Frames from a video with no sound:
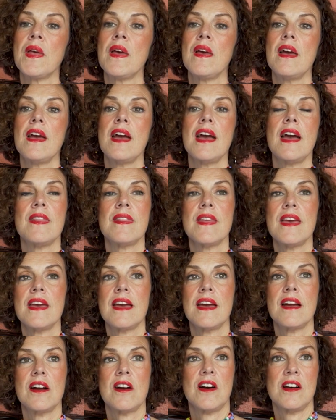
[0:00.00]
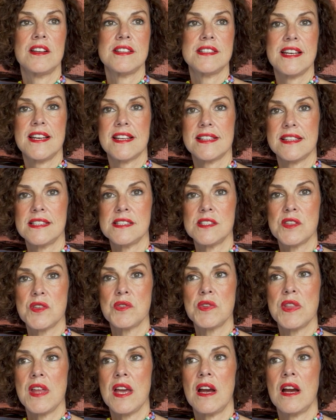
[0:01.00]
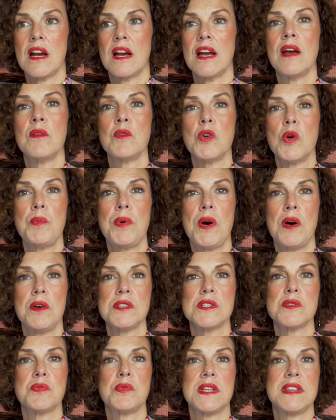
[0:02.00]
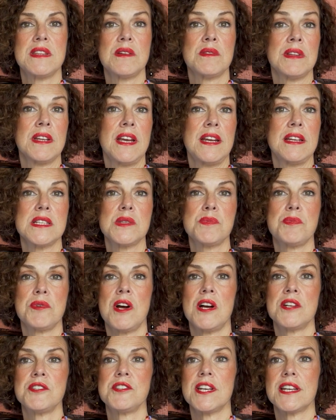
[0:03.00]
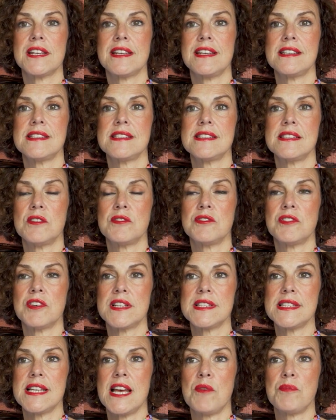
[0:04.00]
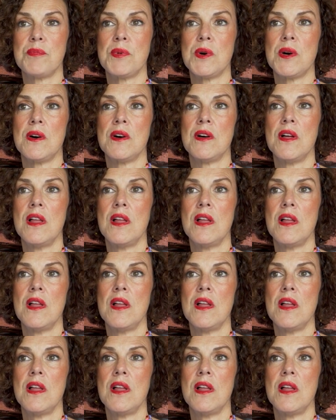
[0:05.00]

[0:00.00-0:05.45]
and they can contact us through there, and we'll post what their latest project is. So for example,